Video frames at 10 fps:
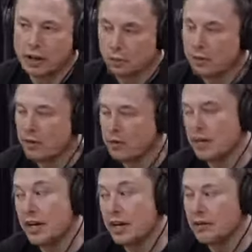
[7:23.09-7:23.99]
I think we have a
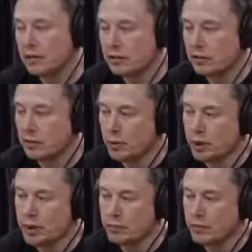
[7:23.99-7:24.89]
chance of
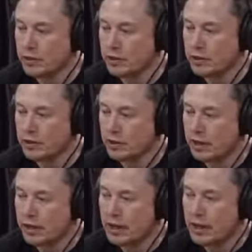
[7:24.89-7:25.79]
putting in
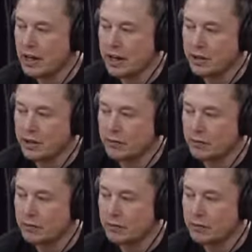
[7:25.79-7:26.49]
someone and having them